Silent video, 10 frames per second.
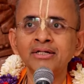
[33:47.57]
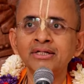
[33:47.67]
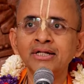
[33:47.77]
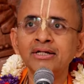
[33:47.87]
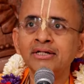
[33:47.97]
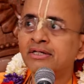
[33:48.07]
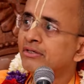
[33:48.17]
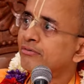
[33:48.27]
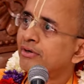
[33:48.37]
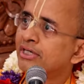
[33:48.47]
And then
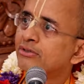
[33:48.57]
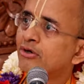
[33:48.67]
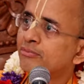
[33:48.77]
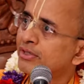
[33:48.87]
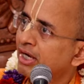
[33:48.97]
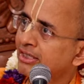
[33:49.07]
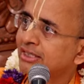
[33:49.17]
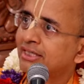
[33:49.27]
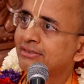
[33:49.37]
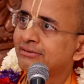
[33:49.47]
when you go
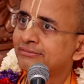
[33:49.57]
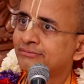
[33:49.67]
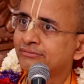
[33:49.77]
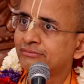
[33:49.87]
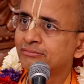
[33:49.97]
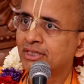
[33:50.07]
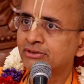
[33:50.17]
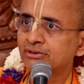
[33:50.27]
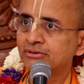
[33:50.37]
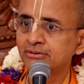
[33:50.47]
beyond that,
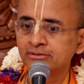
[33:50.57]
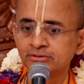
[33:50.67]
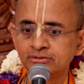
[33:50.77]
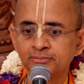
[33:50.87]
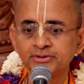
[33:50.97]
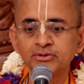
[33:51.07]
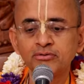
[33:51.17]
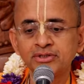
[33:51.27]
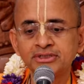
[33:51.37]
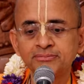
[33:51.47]
because uh, super
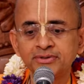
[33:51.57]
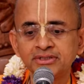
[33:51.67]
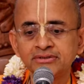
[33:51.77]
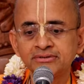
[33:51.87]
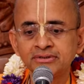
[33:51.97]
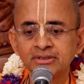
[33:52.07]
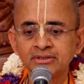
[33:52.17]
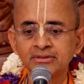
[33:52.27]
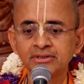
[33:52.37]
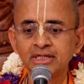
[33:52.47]
soul worshippers,
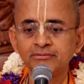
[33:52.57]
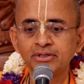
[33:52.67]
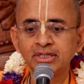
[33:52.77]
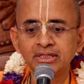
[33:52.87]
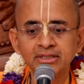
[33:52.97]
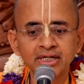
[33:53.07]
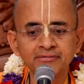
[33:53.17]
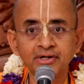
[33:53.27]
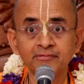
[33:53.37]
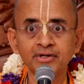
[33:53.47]
they only
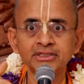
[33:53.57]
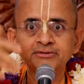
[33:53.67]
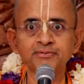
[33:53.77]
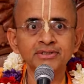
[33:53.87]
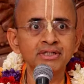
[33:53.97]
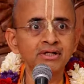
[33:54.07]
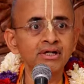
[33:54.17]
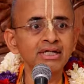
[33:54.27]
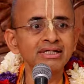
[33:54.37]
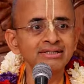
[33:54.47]
have reverence for the
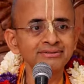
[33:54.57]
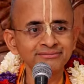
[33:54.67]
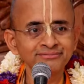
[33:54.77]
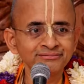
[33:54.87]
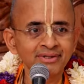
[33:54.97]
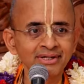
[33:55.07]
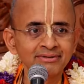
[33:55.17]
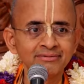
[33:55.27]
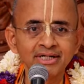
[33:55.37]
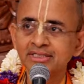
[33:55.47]
Lord. Huh?
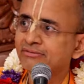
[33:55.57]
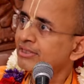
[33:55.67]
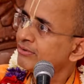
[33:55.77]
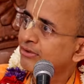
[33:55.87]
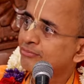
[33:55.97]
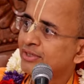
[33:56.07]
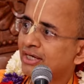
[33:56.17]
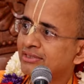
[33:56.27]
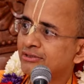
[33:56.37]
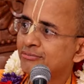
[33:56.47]
Whereas when you go
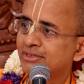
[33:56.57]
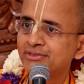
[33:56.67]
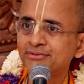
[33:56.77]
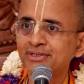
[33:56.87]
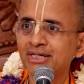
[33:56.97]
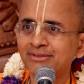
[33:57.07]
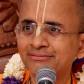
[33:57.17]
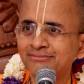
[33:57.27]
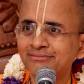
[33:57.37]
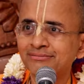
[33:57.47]
beyond that to Bhakti
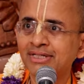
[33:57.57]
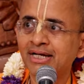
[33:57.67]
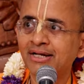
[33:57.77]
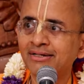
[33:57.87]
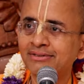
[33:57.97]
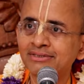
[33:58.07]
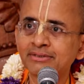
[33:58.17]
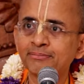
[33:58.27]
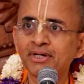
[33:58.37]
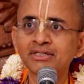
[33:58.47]
Yoga, there,
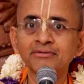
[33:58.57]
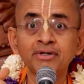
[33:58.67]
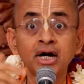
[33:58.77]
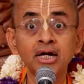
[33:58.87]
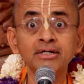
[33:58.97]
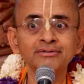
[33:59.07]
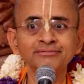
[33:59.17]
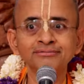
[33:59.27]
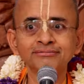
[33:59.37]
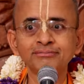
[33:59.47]
it's a path of heart,
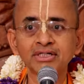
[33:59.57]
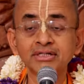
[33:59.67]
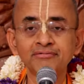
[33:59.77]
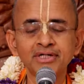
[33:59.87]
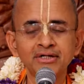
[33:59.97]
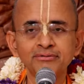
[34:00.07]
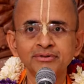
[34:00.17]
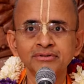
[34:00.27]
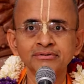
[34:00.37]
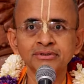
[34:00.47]
um, path of
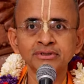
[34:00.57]
love.